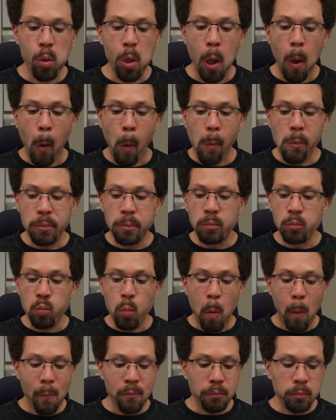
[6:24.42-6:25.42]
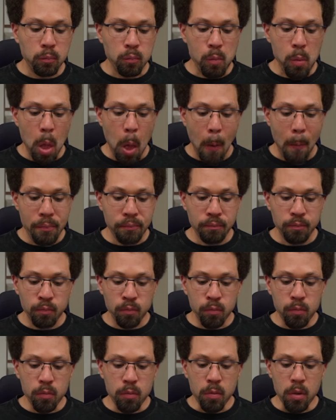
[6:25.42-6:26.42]
I thought the Dove had four
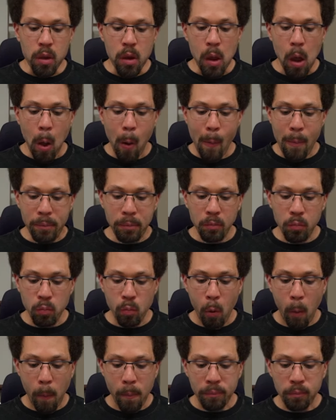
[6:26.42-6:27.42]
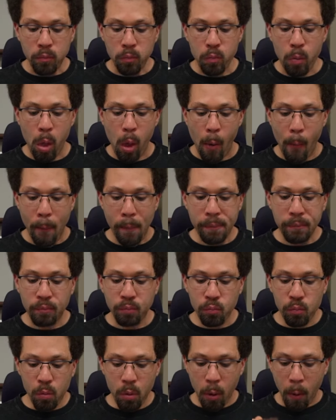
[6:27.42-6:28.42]
flavors because there's four on the front of the box,
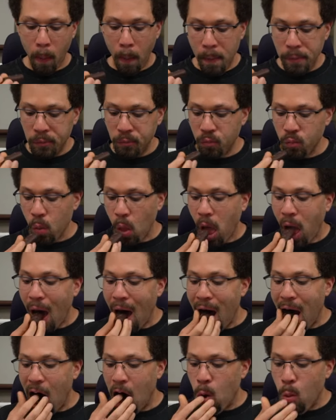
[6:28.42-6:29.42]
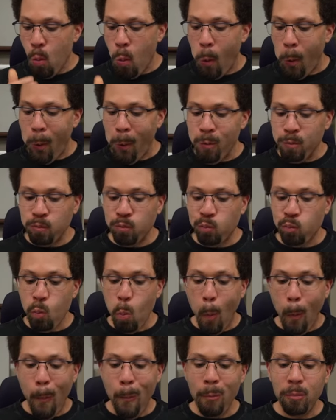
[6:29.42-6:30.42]
but they just show each flavor
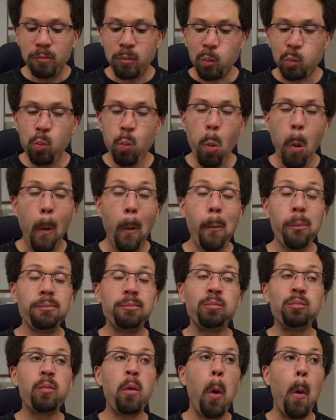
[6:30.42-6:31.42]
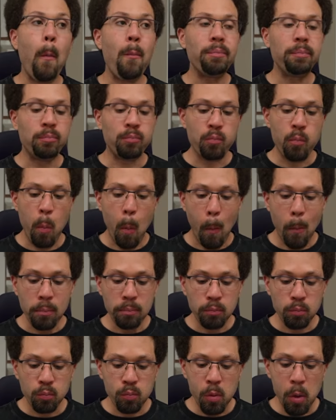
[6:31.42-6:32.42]
twice chocolate and vanilla.
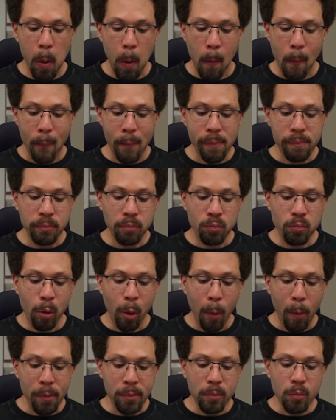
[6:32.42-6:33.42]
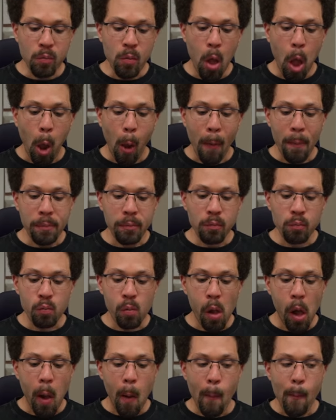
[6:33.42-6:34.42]
That's all you get. Strawberry would
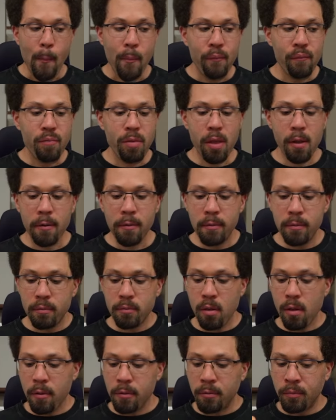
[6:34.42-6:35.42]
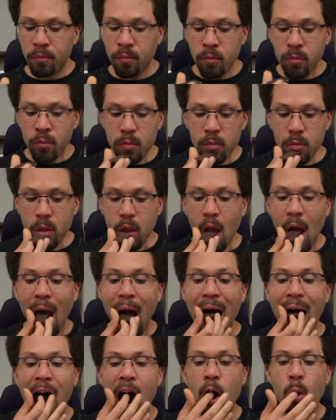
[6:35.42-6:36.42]
have been awesome though.
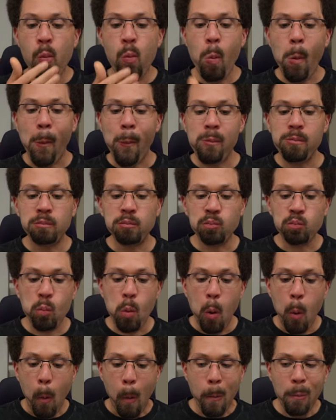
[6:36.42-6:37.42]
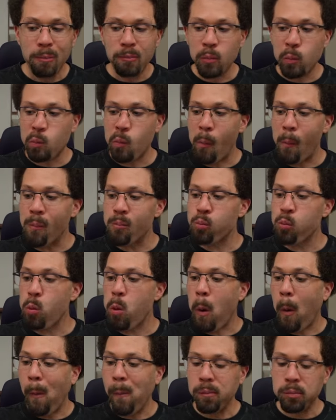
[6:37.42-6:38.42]
Dove, if you're watching, I'm sure they're
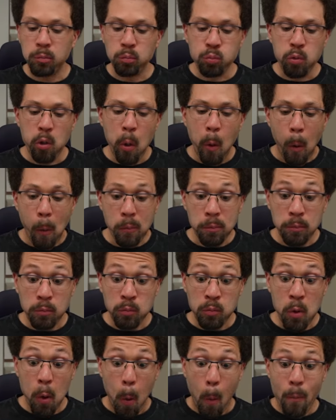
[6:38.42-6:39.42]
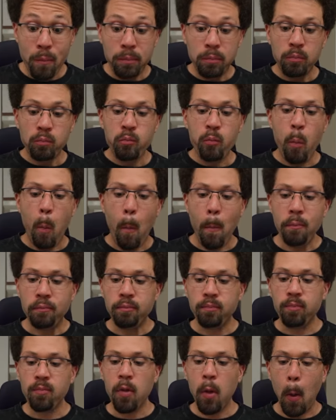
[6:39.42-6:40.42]
not, but if you are,
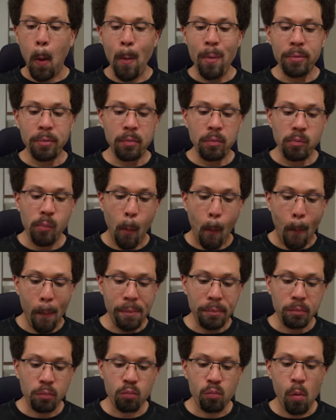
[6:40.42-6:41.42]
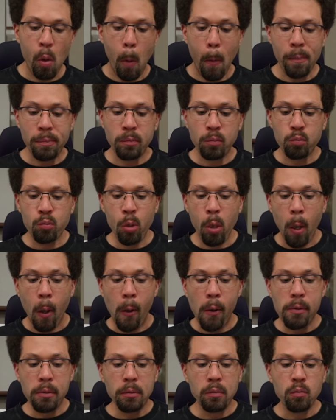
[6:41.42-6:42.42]
add a strawberry flavor to your
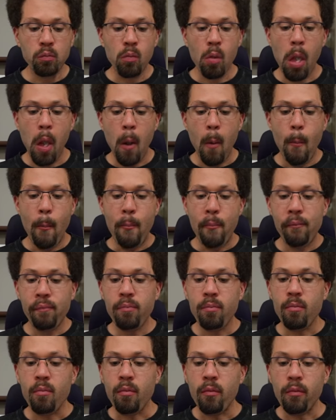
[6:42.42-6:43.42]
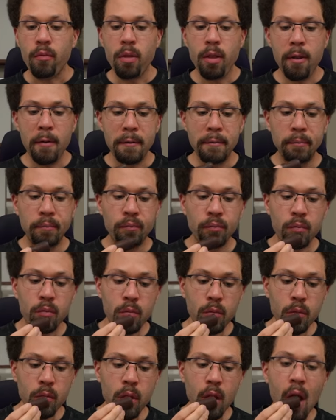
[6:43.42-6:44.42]
ice cream candy bars. That would
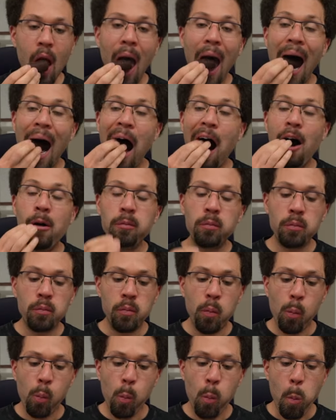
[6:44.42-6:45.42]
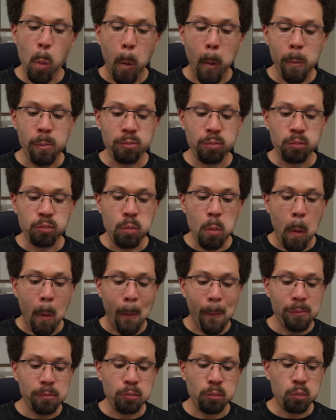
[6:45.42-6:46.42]
be phenomenal. Now,
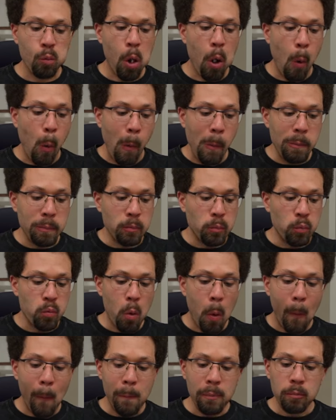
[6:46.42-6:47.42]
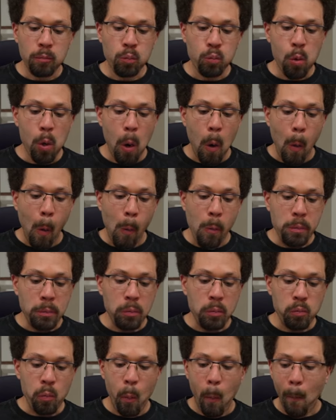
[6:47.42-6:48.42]
I talk about it later on in the video,
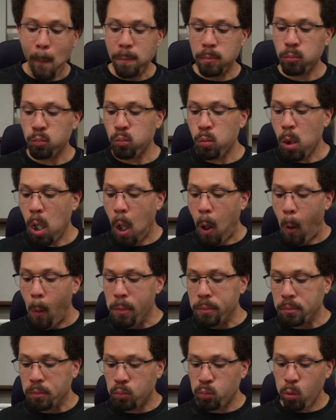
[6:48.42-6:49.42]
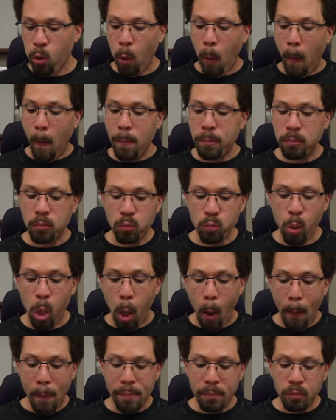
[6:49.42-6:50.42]
but I was not a fan of
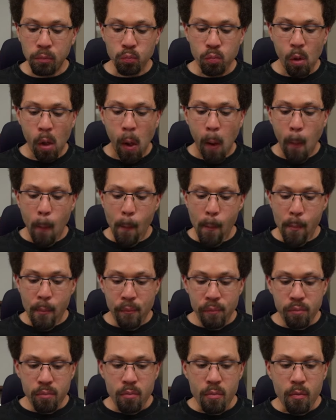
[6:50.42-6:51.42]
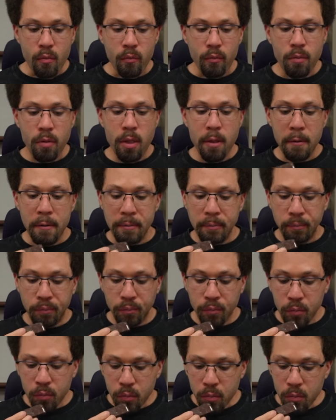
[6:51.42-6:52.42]
these Dove. The taste was just
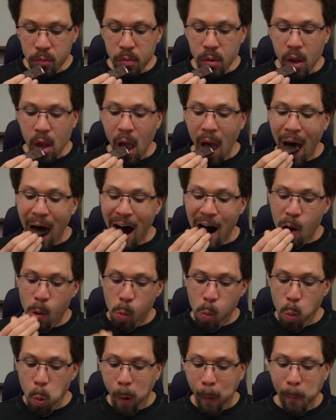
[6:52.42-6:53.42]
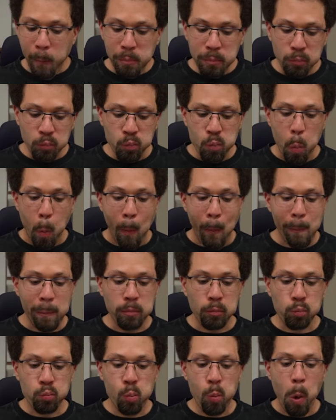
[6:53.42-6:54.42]
off to me. They just weren't very
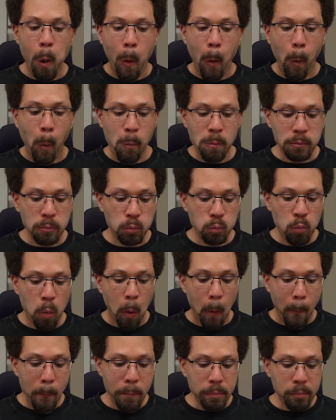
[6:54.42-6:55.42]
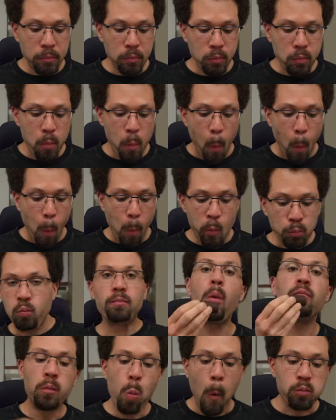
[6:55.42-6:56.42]
good. And it wasn't because of the
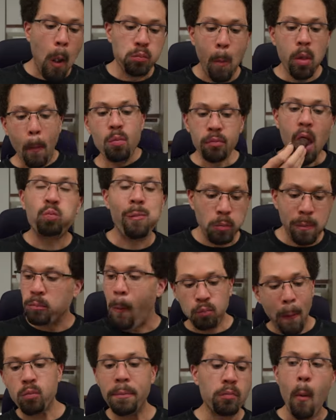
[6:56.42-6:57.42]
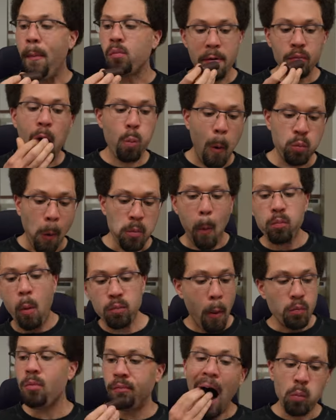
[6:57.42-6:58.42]
chocolate flavor at all. They just didn't
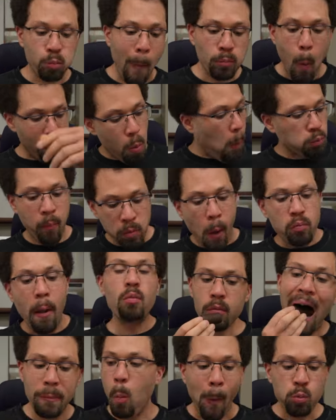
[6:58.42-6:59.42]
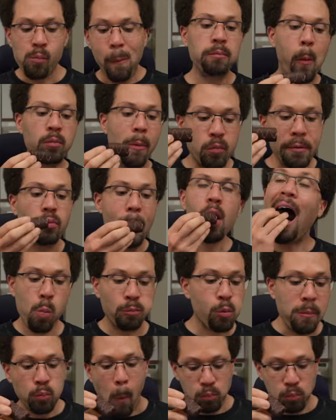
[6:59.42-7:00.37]
taste that good in general, in my opinion.